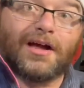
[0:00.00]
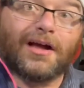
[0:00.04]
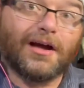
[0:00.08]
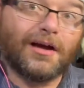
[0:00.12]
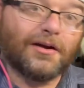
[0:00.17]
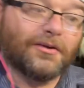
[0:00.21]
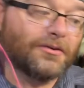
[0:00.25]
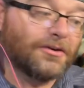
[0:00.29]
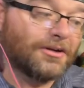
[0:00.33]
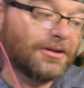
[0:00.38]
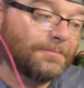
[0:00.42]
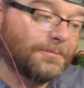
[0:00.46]

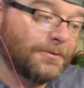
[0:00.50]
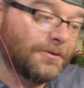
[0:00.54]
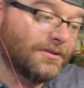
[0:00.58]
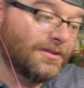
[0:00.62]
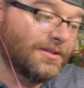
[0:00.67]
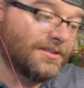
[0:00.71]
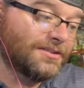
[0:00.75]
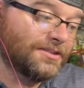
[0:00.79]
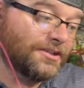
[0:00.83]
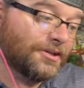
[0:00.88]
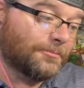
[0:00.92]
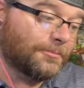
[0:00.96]
I'm going to put
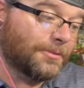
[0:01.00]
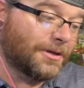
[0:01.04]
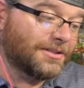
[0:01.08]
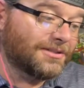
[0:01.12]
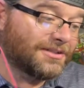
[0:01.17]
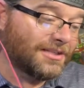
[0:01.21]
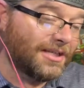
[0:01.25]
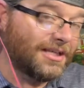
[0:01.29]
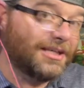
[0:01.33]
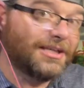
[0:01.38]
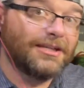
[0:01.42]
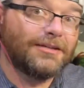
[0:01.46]
these
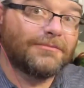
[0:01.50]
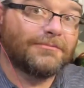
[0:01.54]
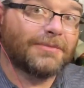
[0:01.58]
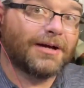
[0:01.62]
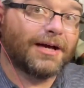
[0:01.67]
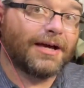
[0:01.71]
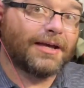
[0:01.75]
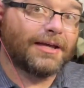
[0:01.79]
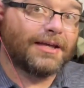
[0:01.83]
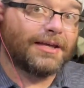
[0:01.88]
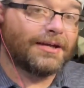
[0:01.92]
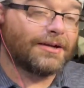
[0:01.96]
earbuds in
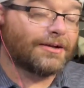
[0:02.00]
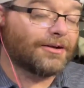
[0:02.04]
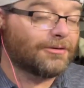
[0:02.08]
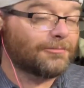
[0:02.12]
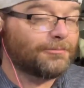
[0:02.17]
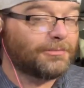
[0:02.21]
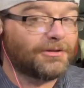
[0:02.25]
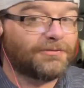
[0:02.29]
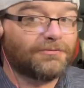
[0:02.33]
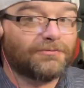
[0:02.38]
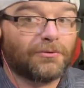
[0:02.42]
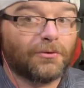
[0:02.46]
my ear
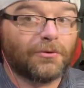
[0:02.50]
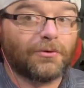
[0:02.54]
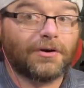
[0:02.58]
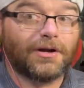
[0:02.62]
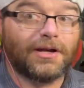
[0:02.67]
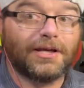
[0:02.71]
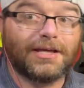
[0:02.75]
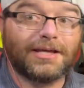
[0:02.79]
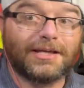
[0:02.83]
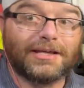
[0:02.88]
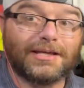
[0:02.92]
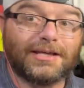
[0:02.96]

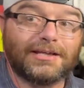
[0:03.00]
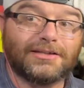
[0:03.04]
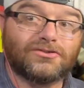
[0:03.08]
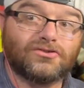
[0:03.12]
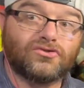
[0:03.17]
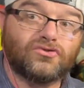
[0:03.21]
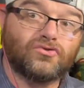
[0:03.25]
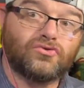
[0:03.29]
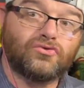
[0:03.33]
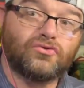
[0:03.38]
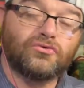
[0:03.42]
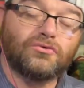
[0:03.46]
before it
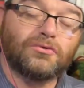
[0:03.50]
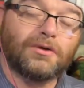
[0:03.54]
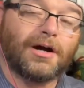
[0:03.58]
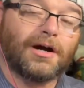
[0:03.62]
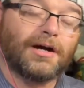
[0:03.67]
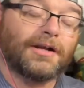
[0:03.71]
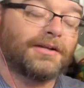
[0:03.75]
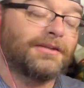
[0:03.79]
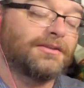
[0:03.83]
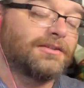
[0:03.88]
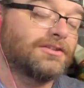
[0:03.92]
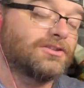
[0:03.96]
gets too
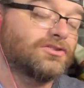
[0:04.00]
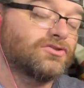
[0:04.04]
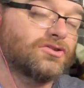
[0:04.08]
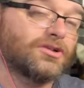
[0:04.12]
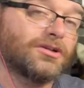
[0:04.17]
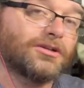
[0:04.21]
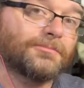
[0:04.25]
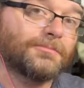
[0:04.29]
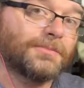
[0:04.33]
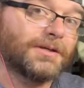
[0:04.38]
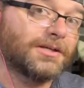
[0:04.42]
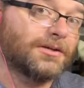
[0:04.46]
hot in this
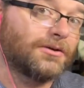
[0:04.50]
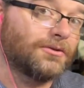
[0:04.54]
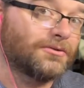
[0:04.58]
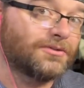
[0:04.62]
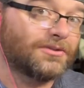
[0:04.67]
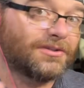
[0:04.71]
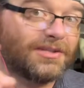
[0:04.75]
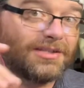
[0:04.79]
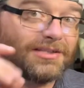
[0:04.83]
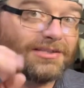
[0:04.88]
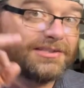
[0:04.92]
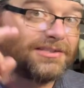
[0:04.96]
truck,
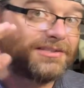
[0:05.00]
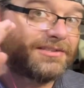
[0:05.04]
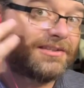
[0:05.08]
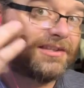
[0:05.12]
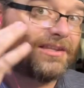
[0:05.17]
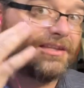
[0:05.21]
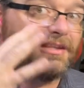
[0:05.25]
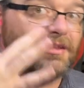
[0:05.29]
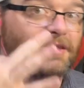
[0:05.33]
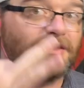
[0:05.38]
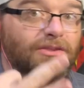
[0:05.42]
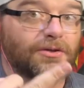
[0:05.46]
because this is
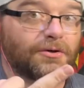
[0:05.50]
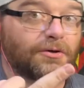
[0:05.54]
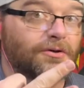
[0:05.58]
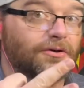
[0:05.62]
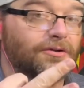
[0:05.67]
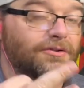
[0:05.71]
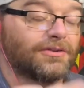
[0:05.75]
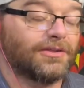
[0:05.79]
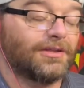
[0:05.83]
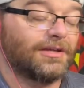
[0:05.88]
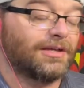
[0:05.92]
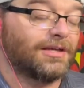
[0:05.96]
the
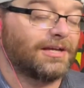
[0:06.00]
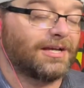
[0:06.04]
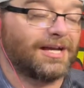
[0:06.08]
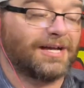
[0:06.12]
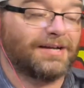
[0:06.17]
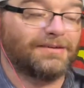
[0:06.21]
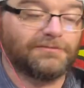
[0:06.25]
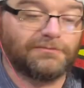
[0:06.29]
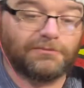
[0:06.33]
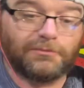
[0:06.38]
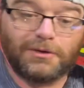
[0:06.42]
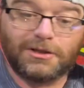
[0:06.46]
third thing
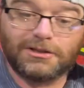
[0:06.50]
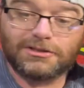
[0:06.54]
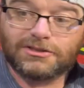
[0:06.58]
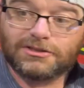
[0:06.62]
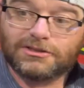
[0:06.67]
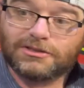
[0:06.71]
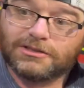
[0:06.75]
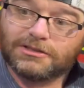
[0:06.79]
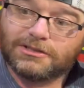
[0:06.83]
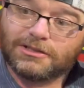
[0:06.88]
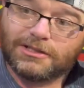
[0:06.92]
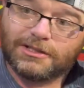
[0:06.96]
I've
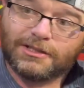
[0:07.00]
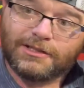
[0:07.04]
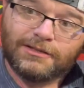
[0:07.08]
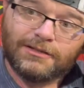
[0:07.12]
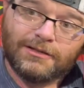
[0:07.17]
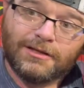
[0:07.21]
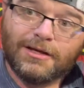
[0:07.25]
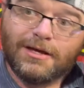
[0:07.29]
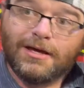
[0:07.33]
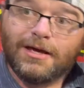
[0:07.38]
watched tonight.